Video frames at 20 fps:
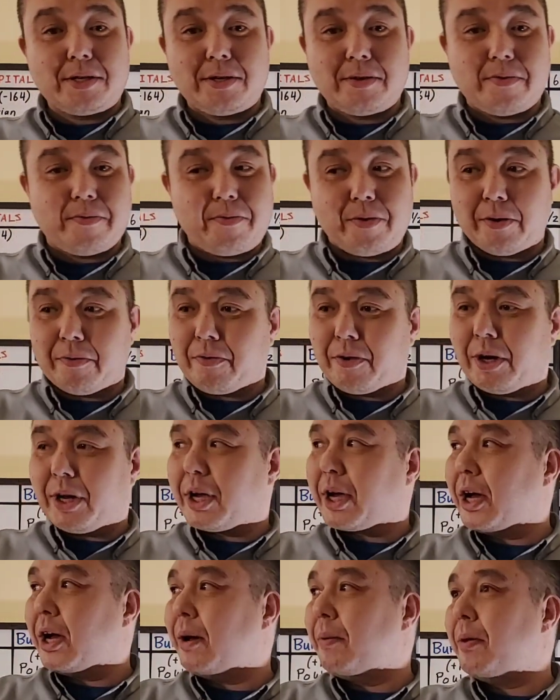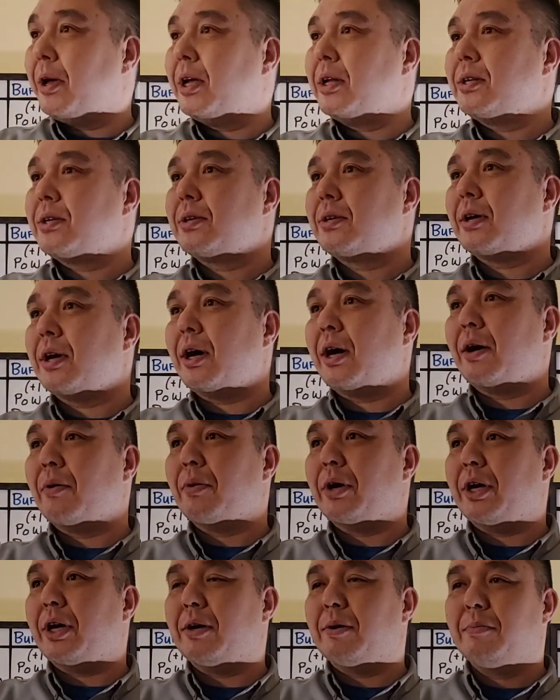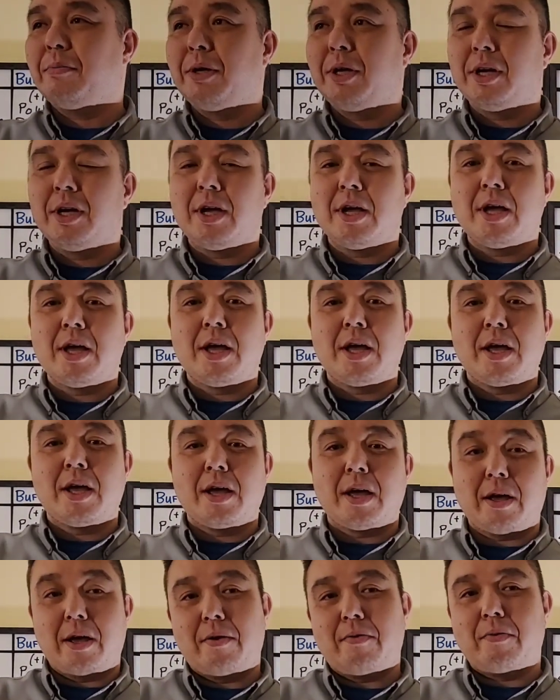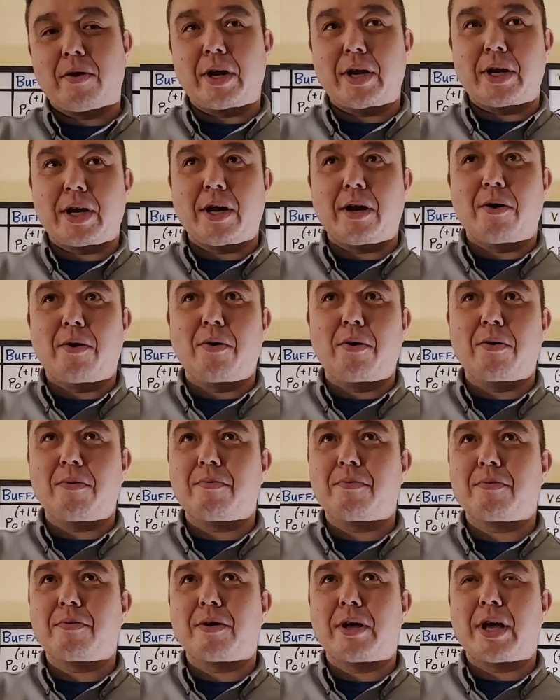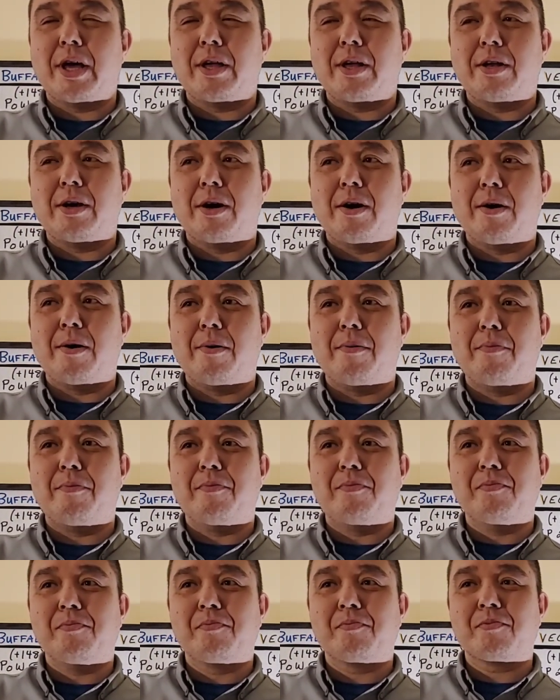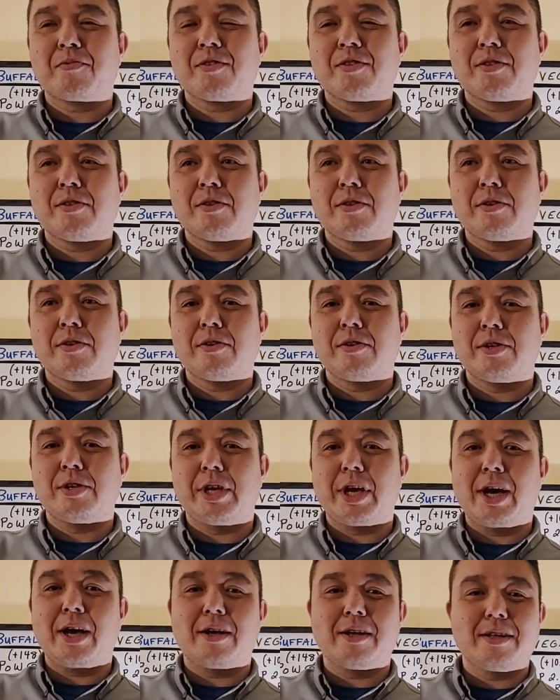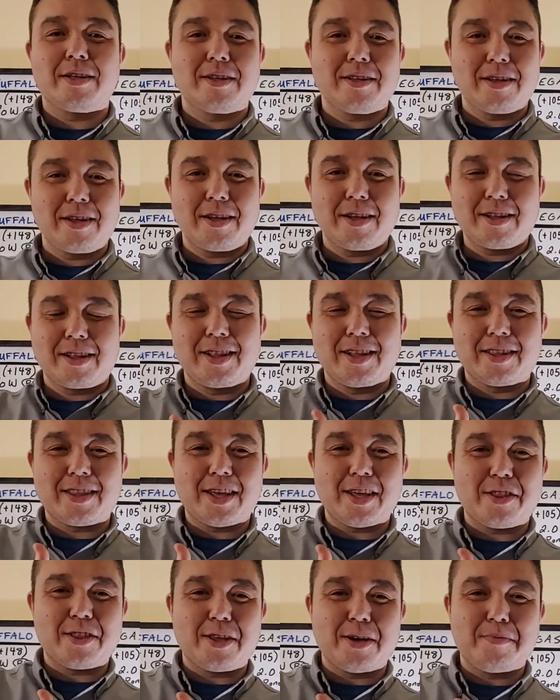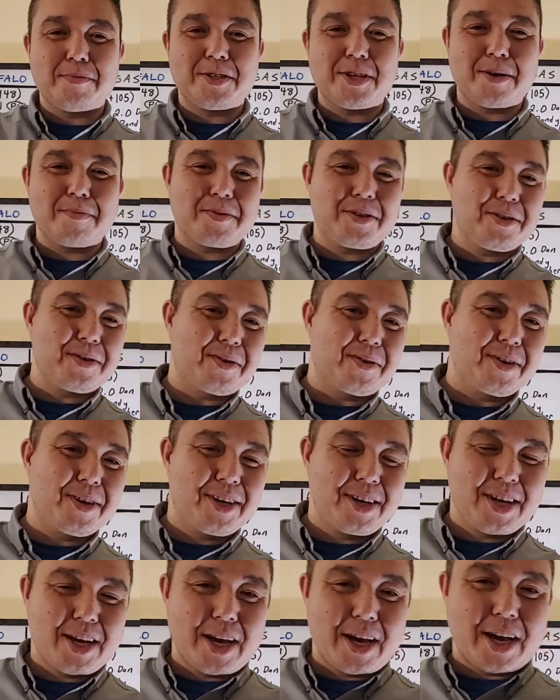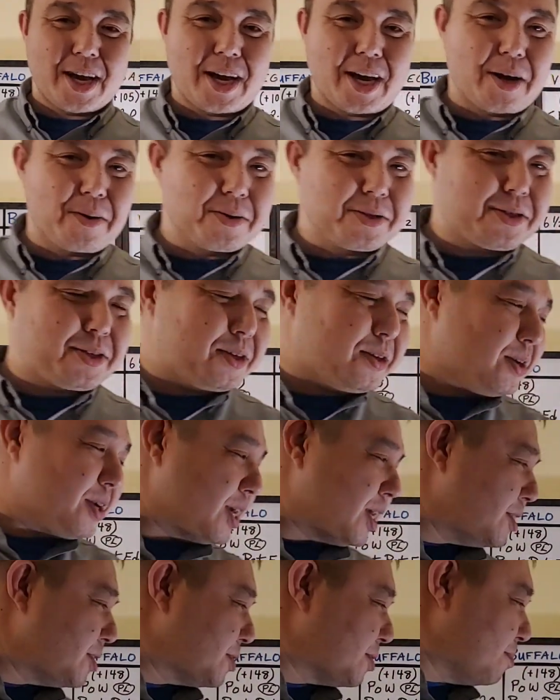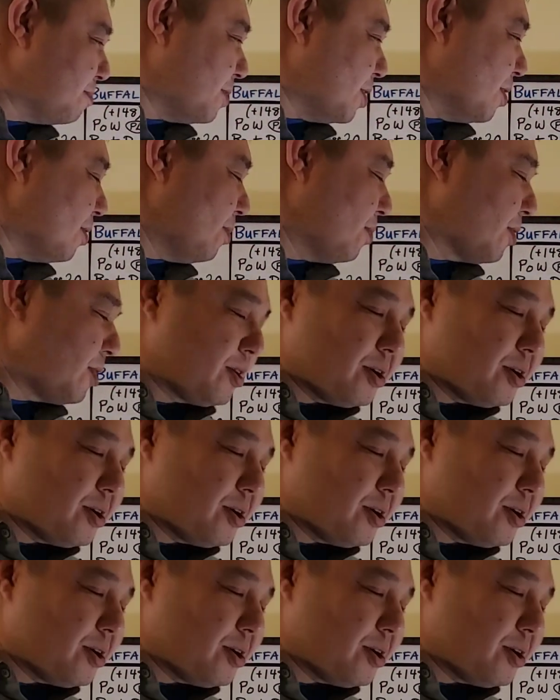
Feel free to comment. I read them right now. And um, yeah, click that thumbs up too. I will see you guys tomorrow.